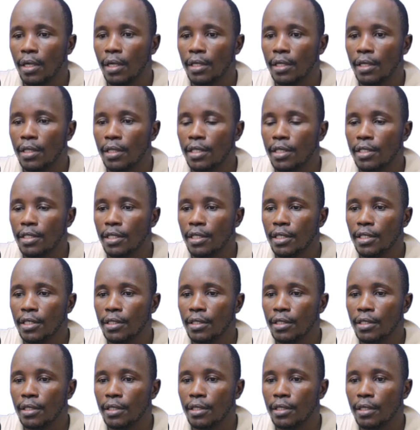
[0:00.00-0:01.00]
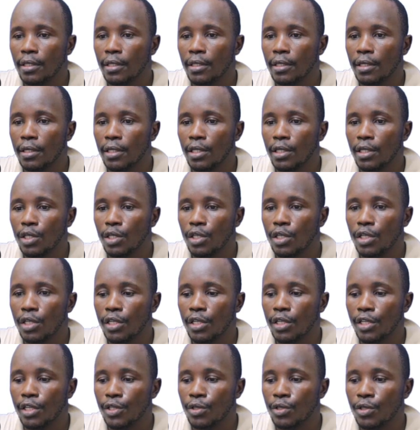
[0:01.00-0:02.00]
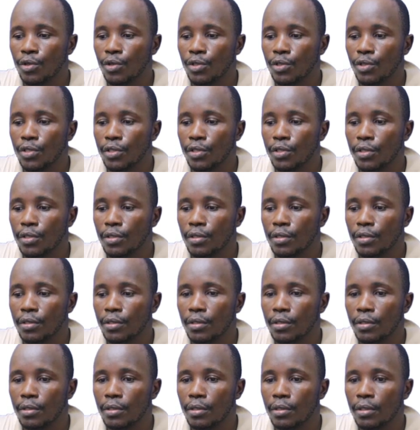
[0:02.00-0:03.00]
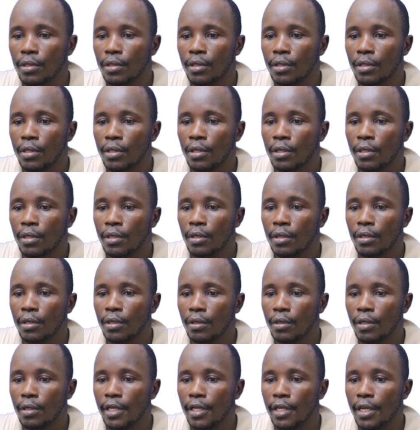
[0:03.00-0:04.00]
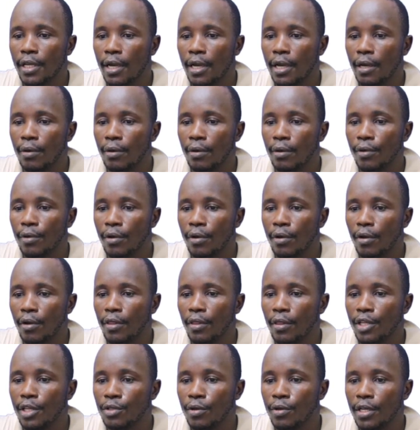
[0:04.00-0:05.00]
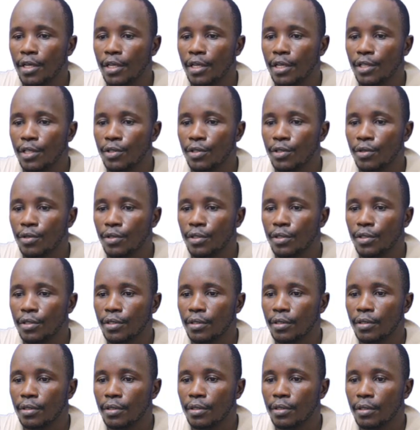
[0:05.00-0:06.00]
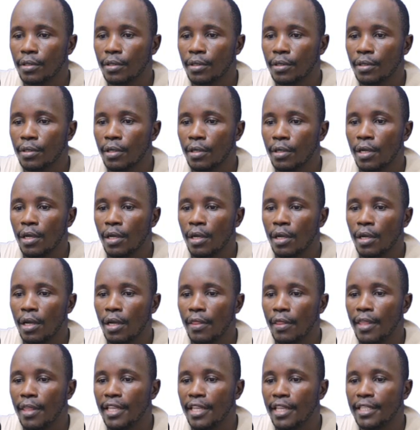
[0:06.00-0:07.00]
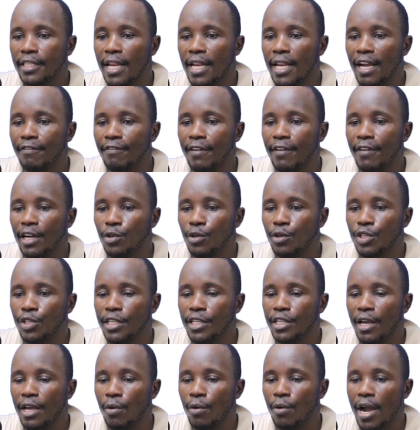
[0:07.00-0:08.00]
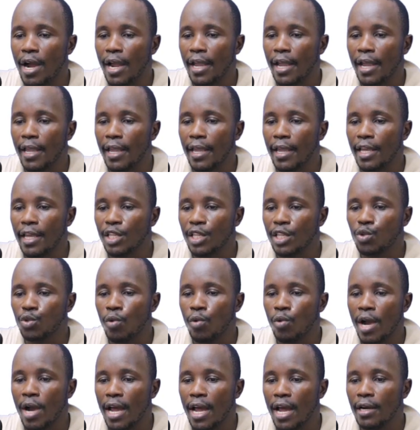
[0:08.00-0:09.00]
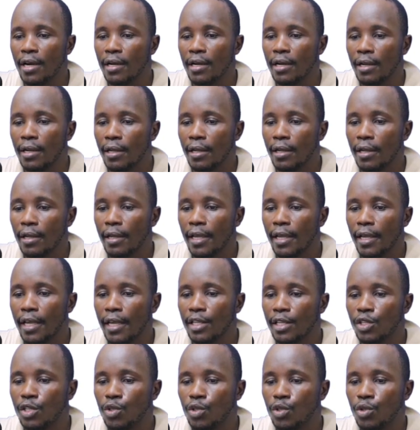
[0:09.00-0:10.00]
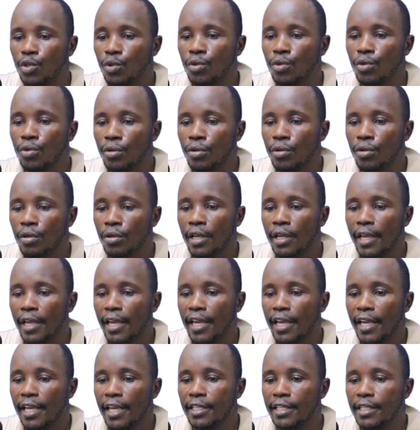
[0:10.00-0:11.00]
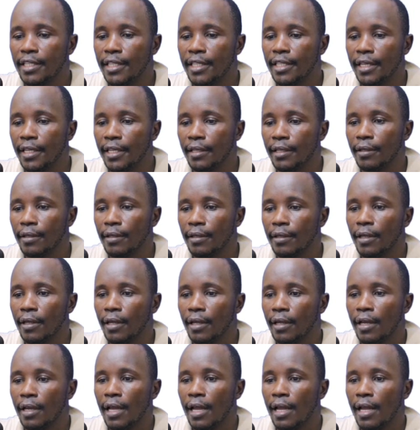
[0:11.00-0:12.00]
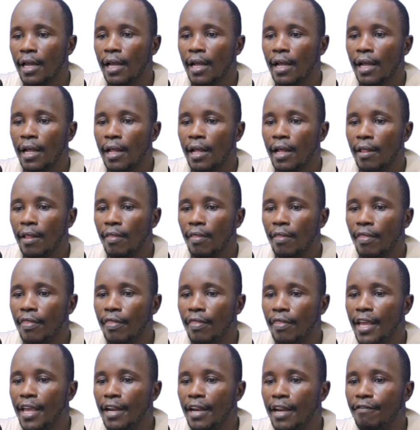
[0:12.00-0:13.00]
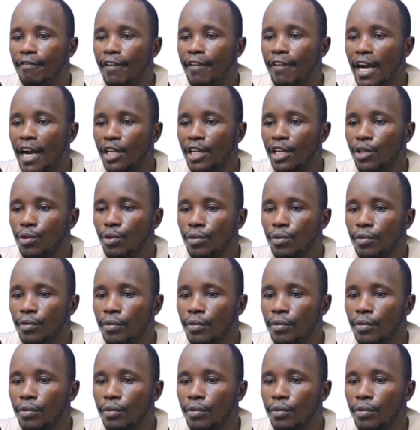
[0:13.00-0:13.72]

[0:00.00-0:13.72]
This is resource. Here, we call this one resource. The slack values here were S1, S2, S3. Then value.